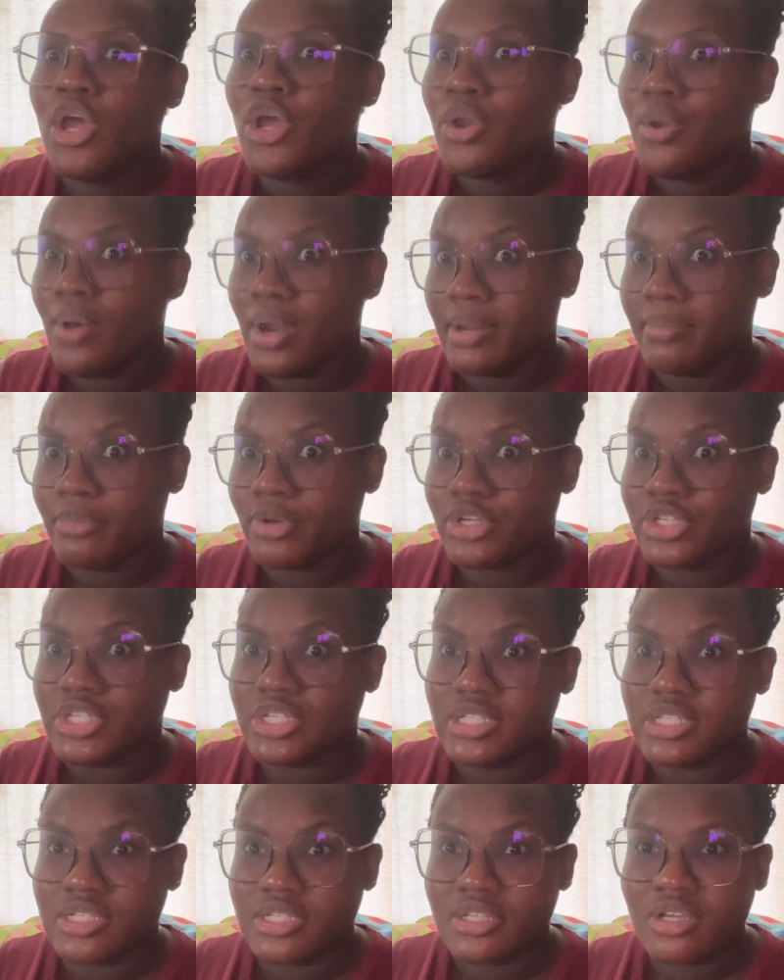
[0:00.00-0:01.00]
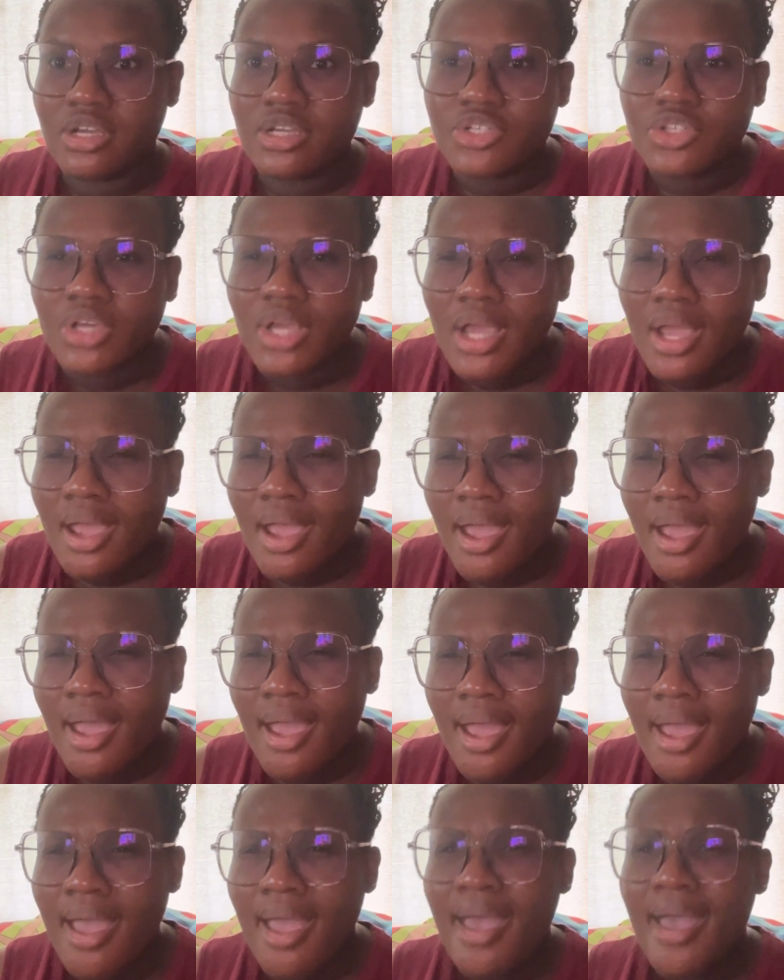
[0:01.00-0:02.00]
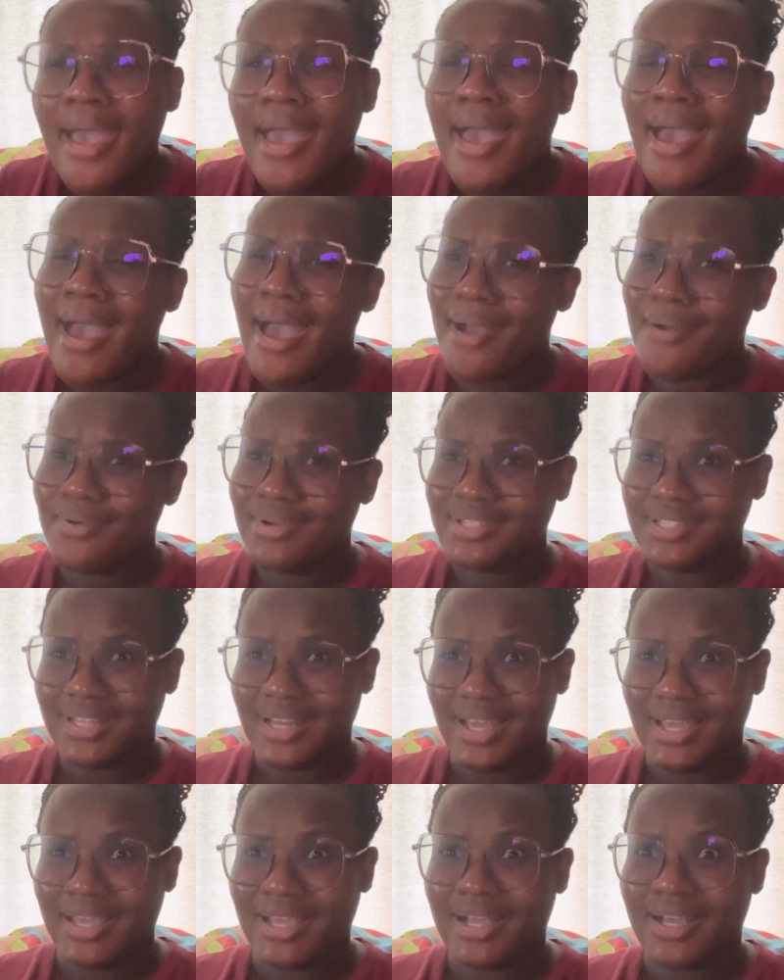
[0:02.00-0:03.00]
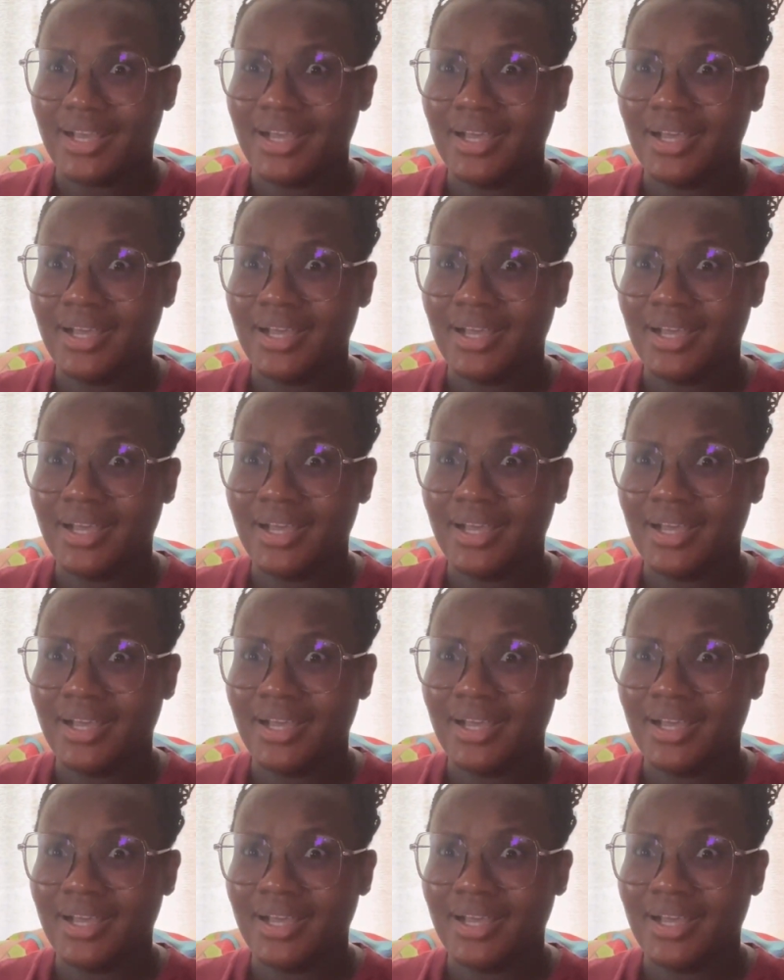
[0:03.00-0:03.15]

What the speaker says: do an emergency surgery. I was like,